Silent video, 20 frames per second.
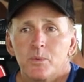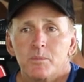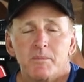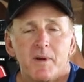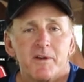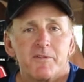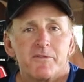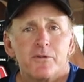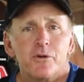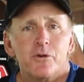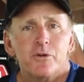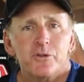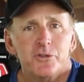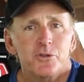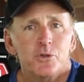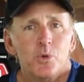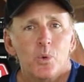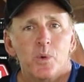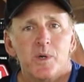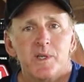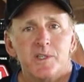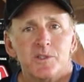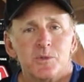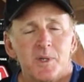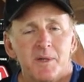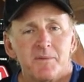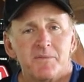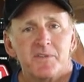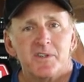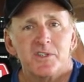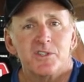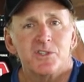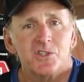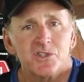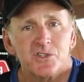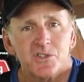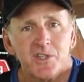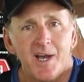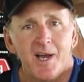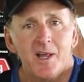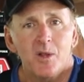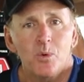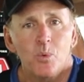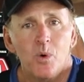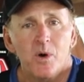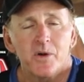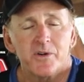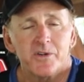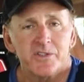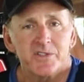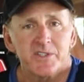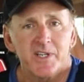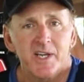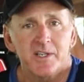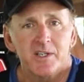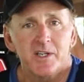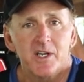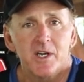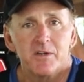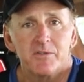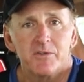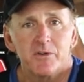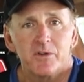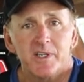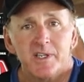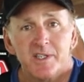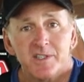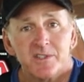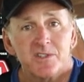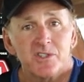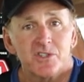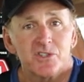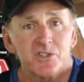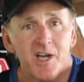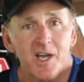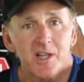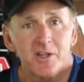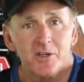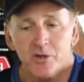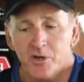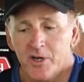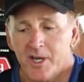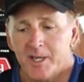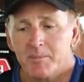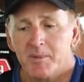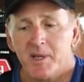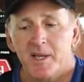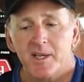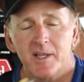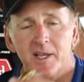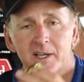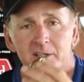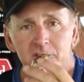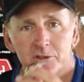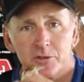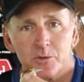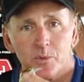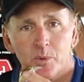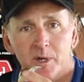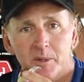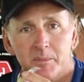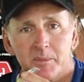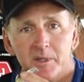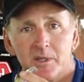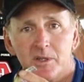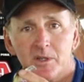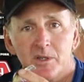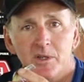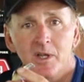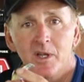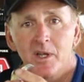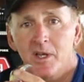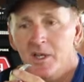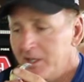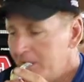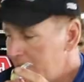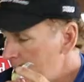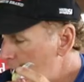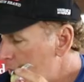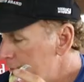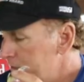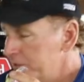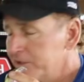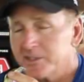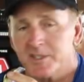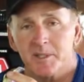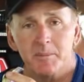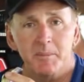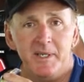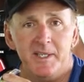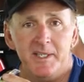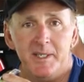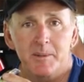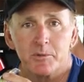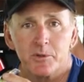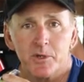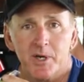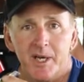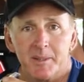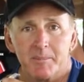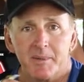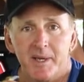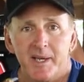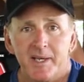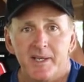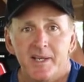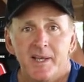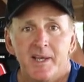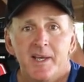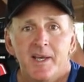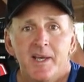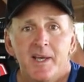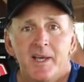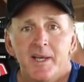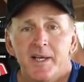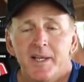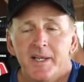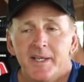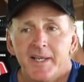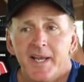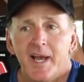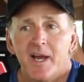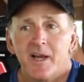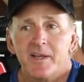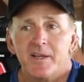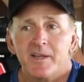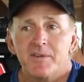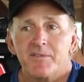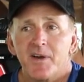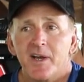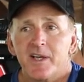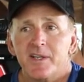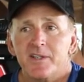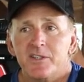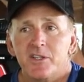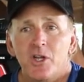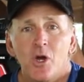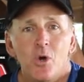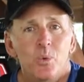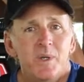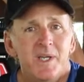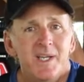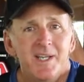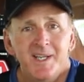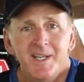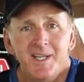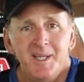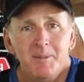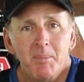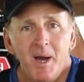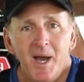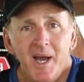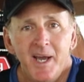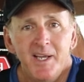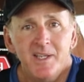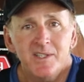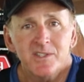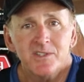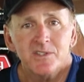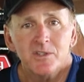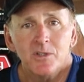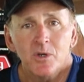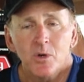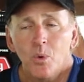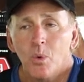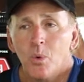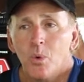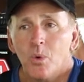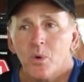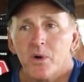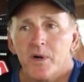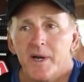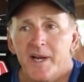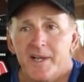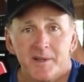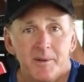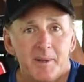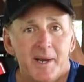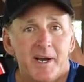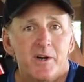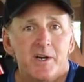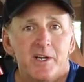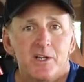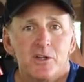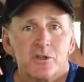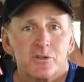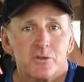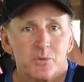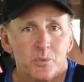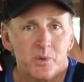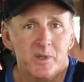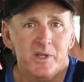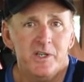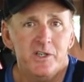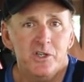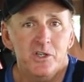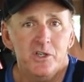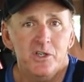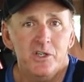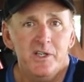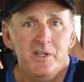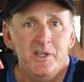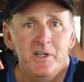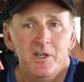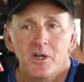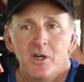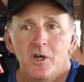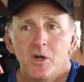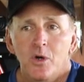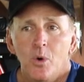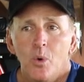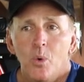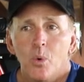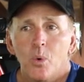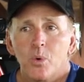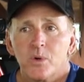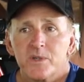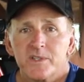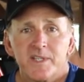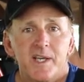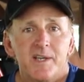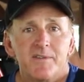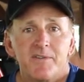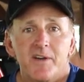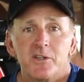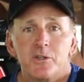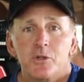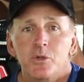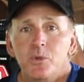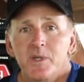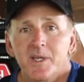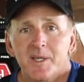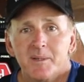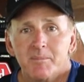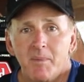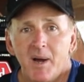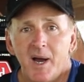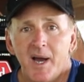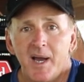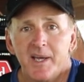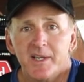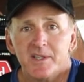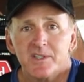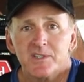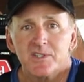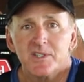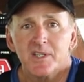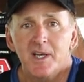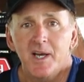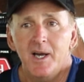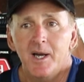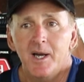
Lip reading: my first choice when I'm fishing shallow water stain cover is the shallow crankbait, like the Squarebill or just the medium crankbait. Now, if I don't get any bites, or and the area looks really good, or say if I do get bites,